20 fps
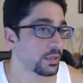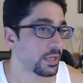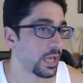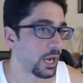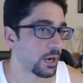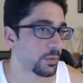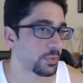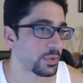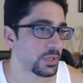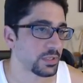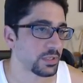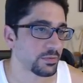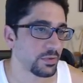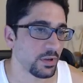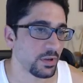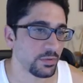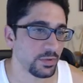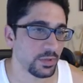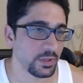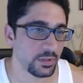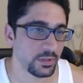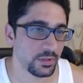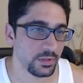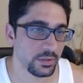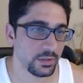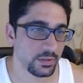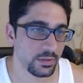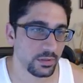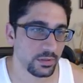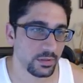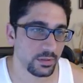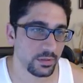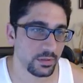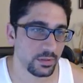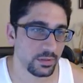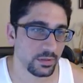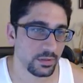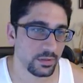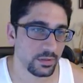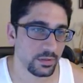Caterpie's evolving.
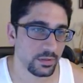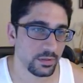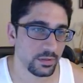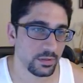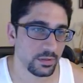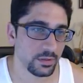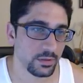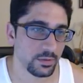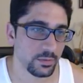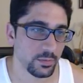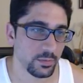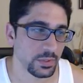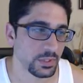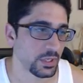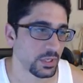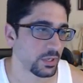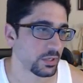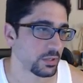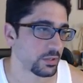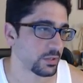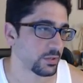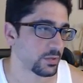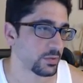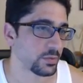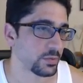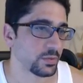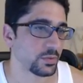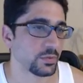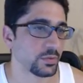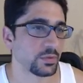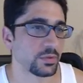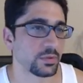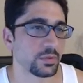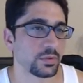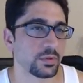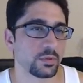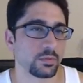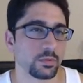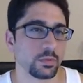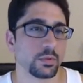What's he gonna turn to?
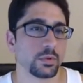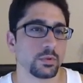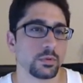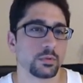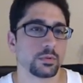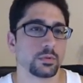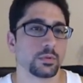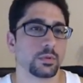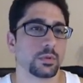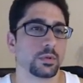Oh, oh,